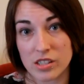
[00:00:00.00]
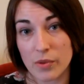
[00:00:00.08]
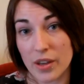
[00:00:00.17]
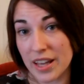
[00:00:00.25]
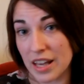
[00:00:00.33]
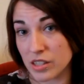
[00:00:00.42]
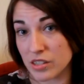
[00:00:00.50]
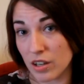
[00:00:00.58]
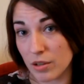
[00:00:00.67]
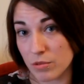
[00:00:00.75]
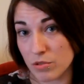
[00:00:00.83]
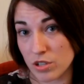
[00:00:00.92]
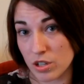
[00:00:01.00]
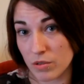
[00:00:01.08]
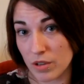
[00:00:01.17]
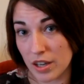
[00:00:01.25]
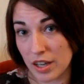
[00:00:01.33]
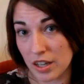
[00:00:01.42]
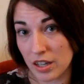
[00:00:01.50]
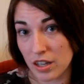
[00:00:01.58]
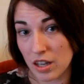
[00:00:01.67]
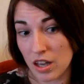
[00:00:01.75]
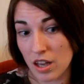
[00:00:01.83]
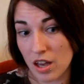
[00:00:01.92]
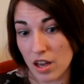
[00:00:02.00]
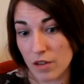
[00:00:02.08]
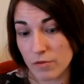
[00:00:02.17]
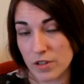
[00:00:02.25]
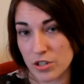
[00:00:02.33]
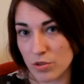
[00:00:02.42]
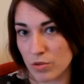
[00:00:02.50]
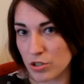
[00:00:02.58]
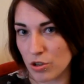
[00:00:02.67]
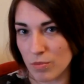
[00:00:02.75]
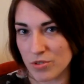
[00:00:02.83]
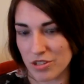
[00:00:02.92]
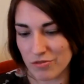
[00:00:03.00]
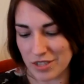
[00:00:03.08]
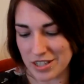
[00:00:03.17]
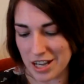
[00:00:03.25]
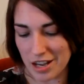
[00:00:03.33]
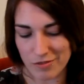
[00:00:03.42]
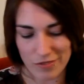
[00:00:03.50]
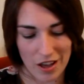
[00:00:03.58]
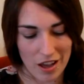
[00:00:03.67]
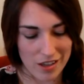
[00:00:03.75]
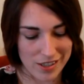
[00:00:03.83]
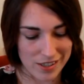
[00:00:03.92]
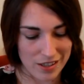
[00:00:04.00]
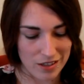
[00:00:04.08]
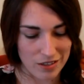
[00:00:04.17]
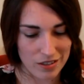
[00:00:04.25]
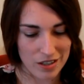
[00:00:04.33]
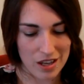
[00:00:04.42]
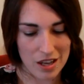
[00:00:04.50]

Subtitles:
So I guess I will do a official adoption video for her soon,